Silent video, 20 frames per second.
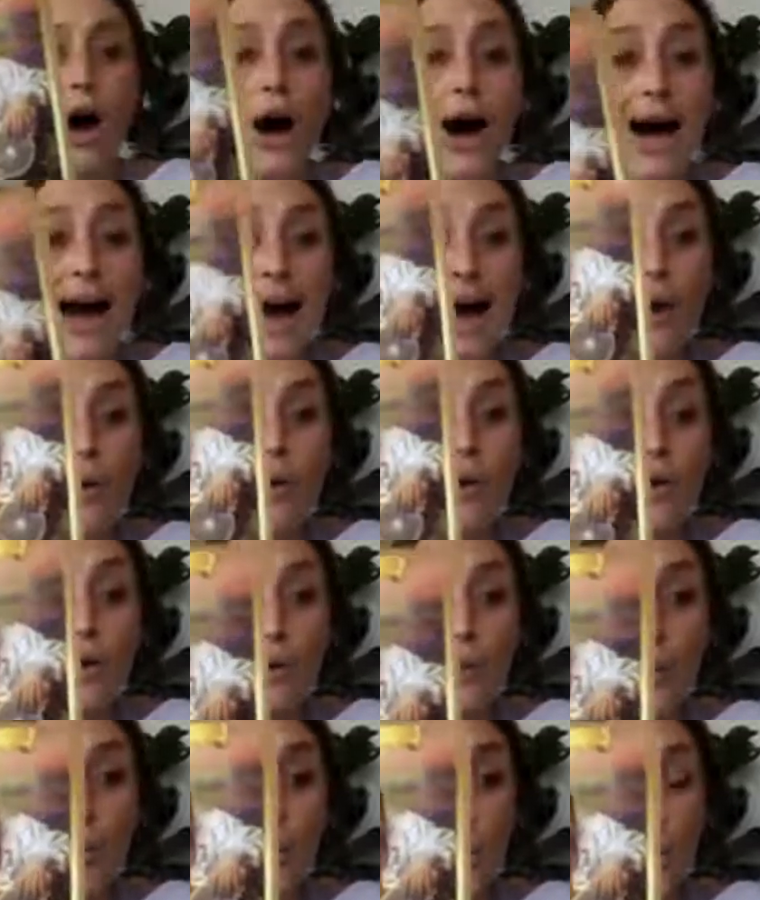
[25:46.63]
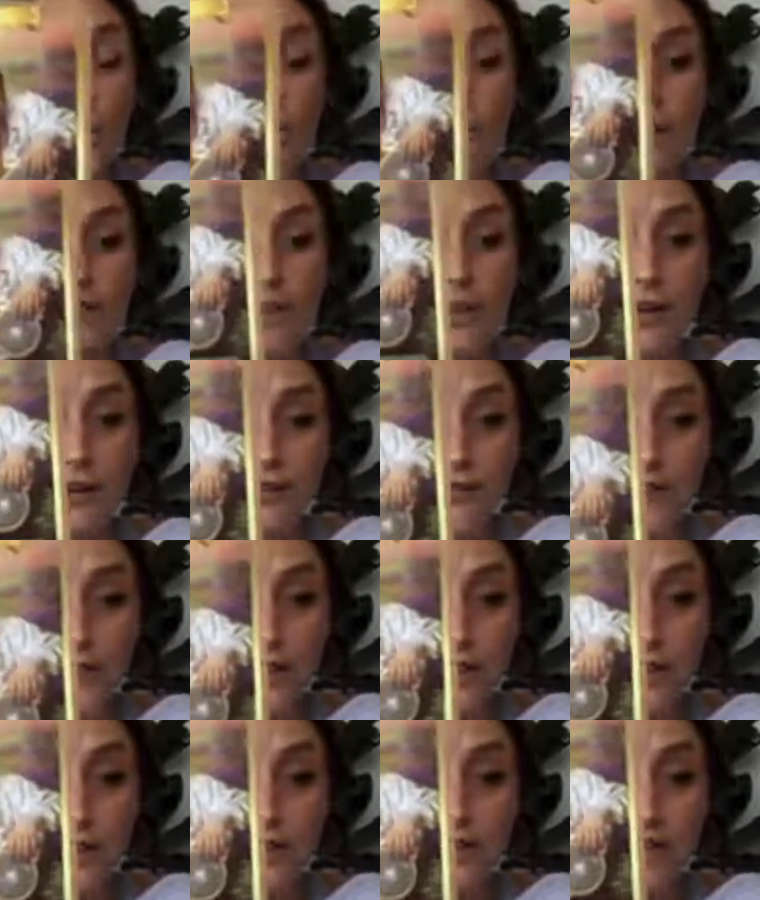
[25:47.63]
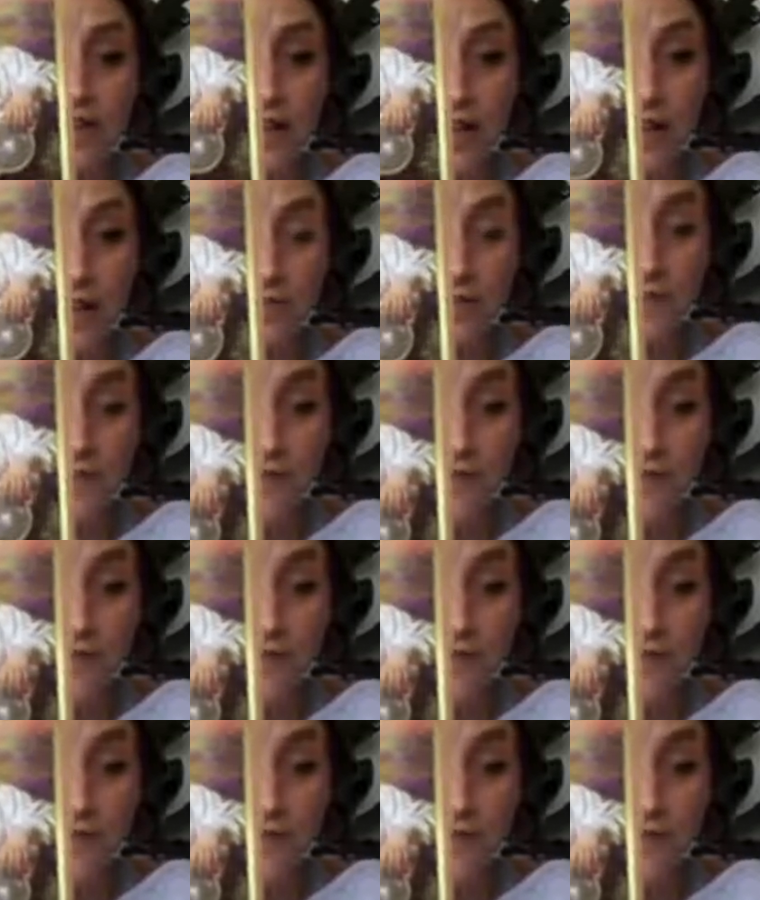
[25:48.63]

our worth first and